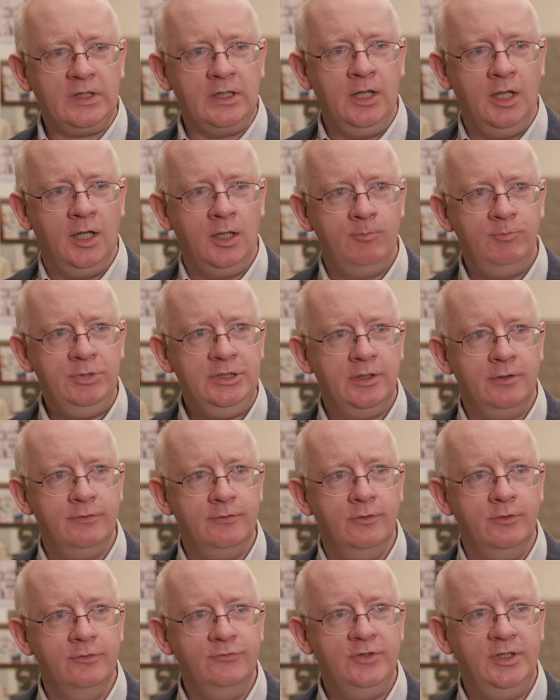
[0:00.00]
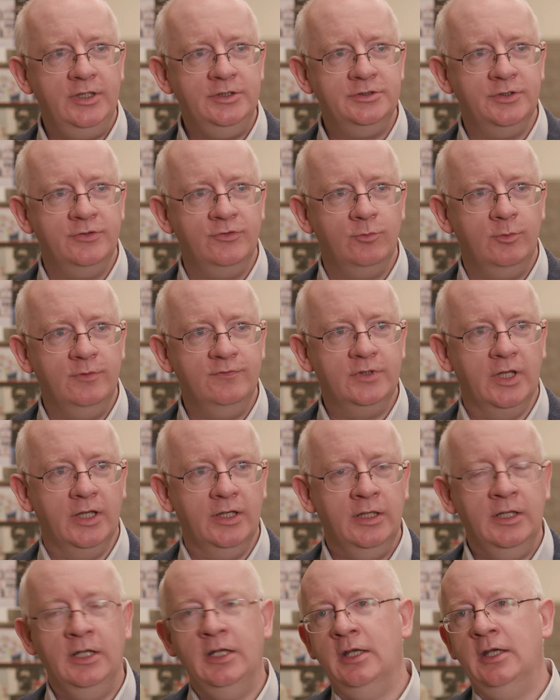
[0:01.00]
Uh, beyond those agents, we've
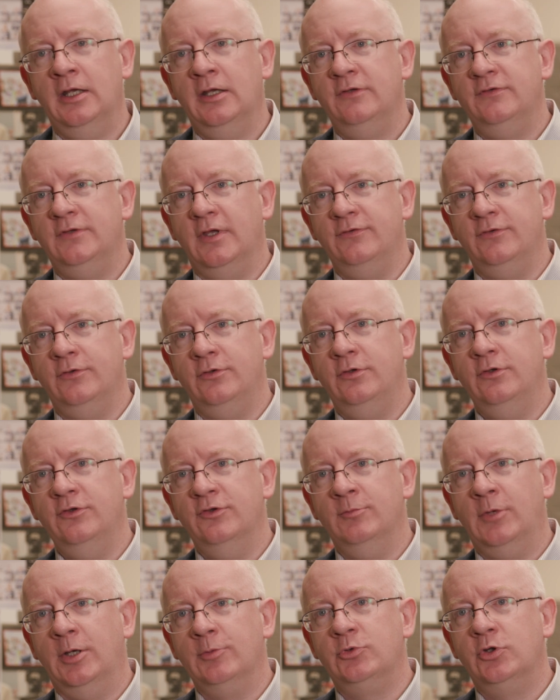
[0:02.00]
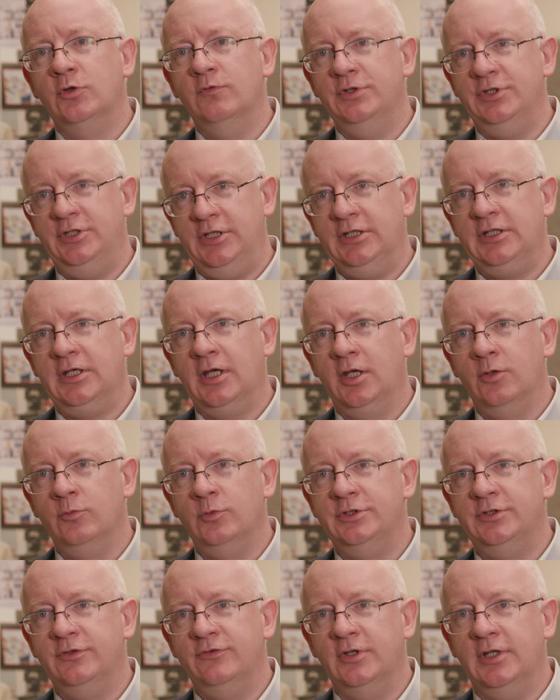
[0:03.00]
got sacituzumab govitecan,
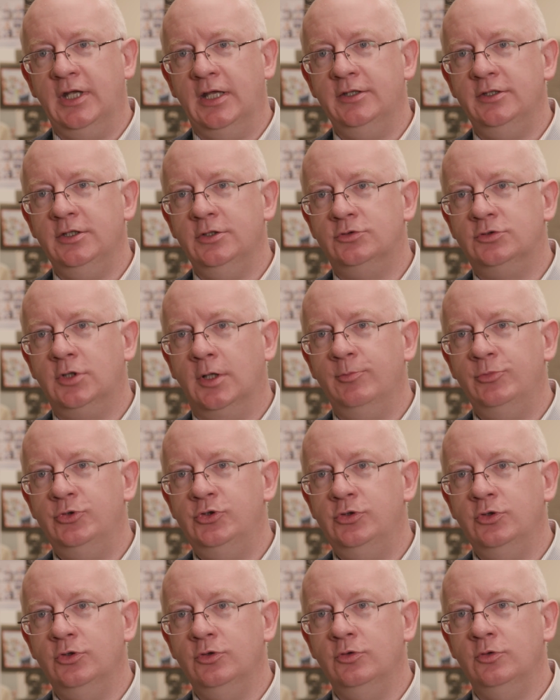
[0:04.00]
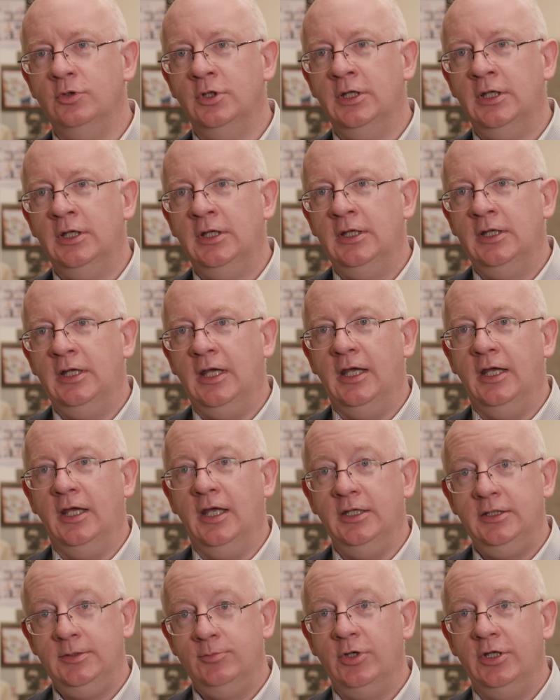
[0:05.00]
which is an anti-TROP2 uh,
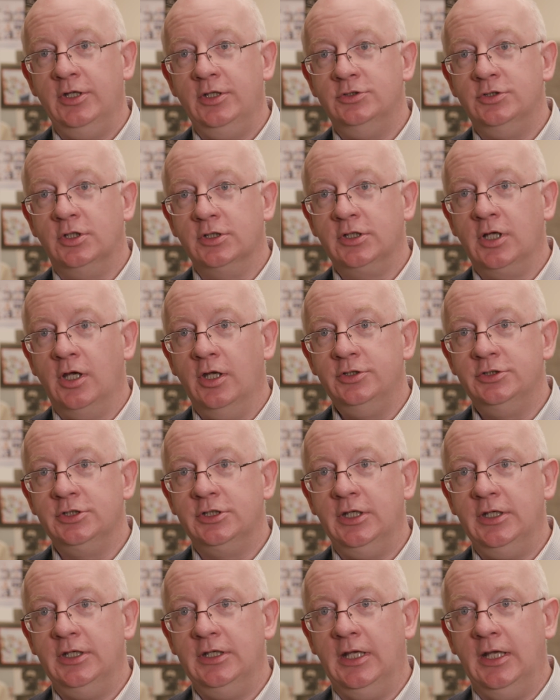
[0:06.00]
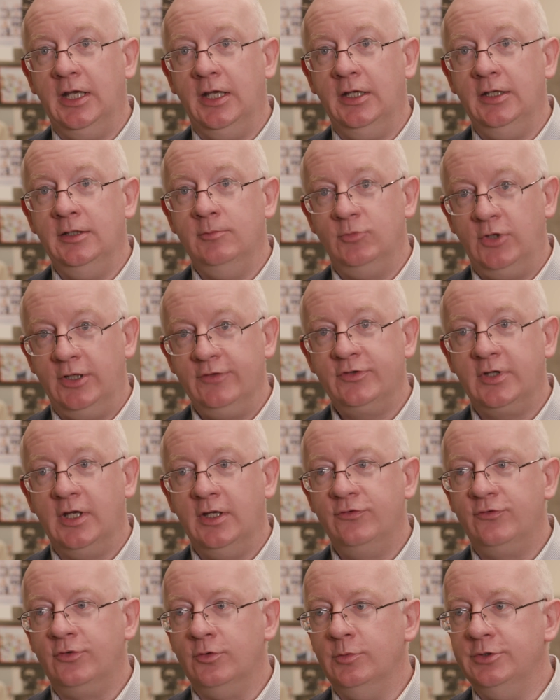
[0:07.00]
antibody drug conjugate uh, in breast
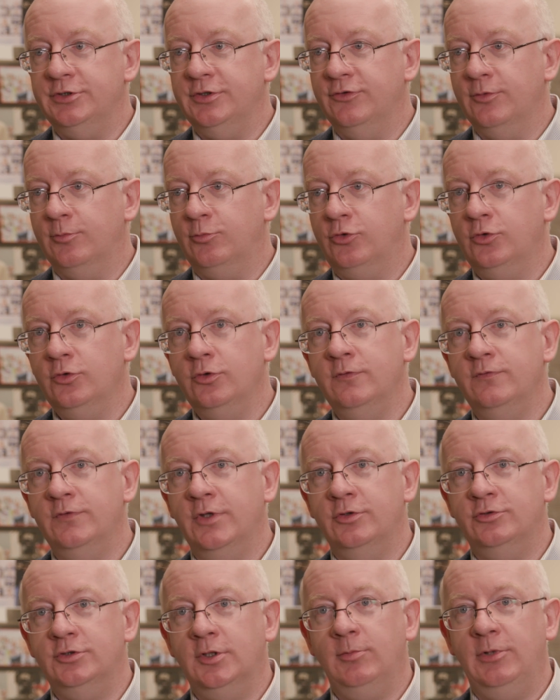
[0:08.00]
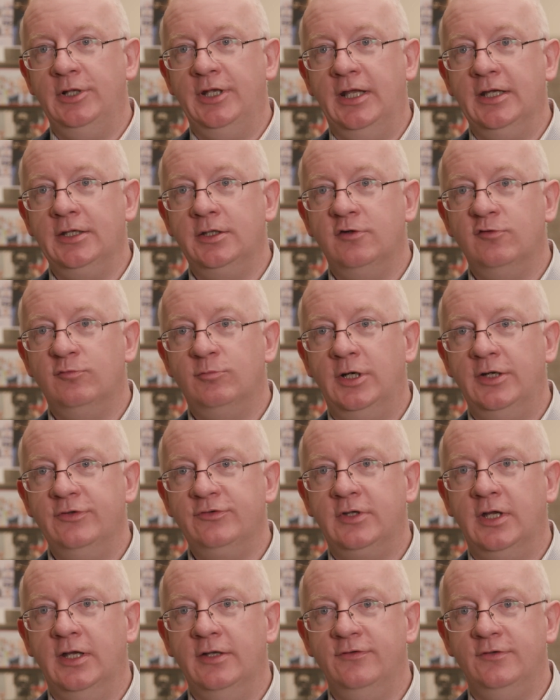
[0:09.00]
cancer, which is approved in triple negative
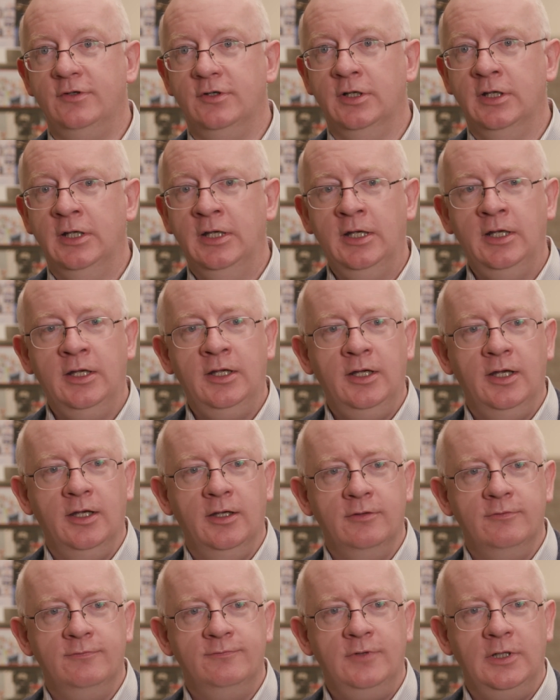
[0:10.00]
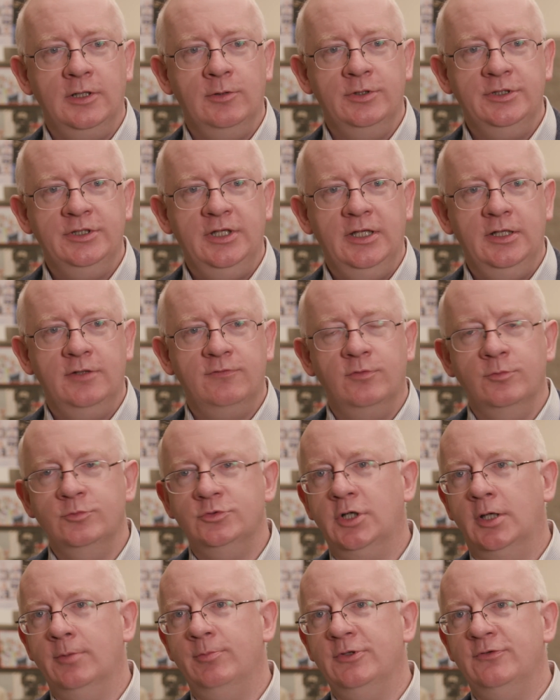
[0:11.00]
breast cancer, and following data from
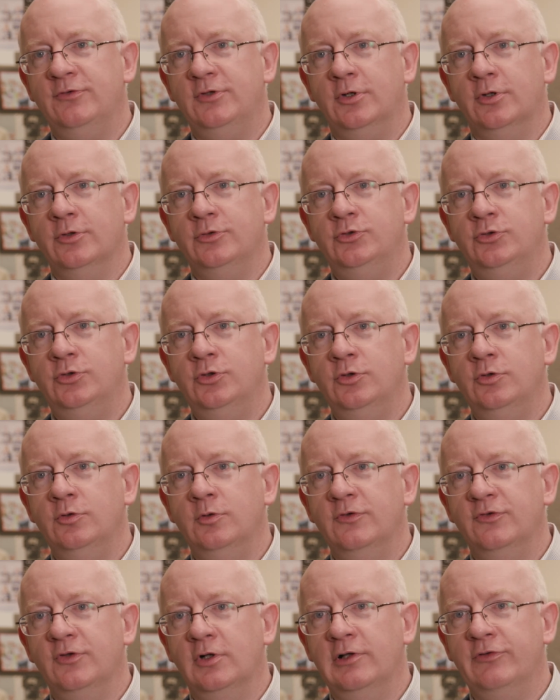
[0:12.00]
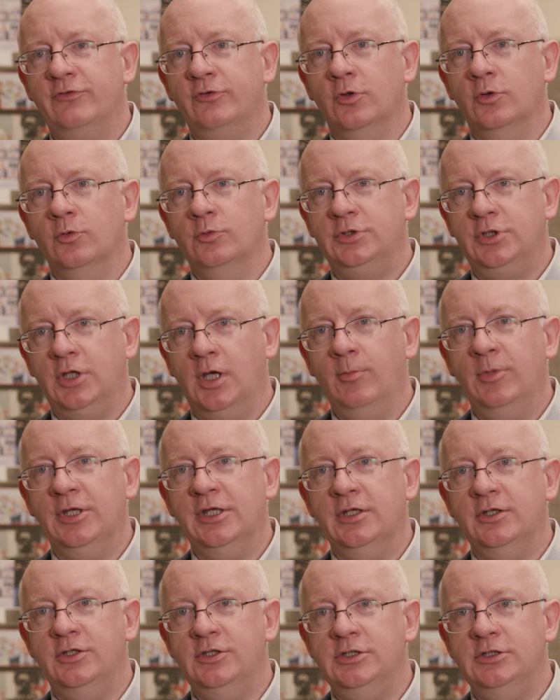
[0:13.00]
TROPiCS-02 is also
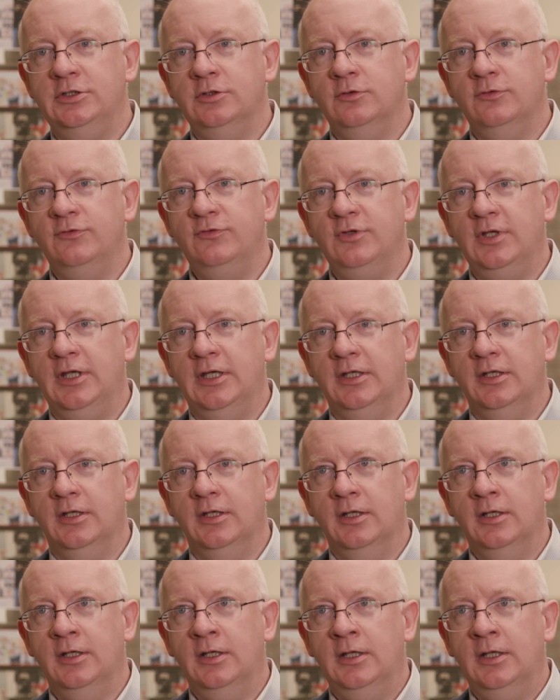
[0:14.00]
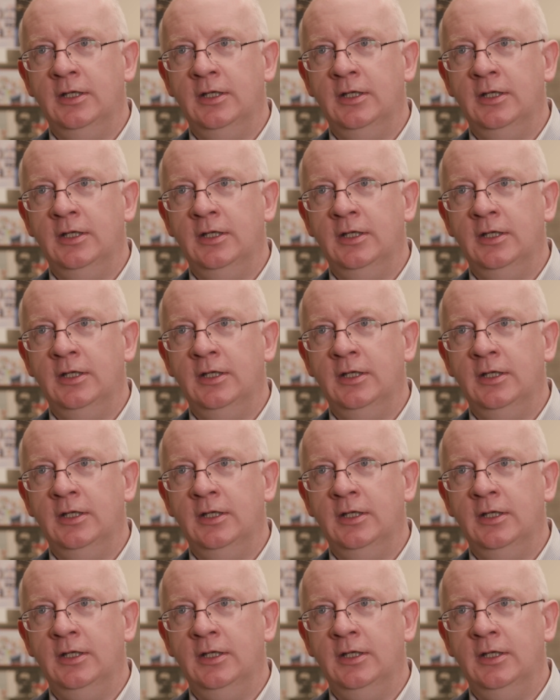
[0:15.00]
coming into use in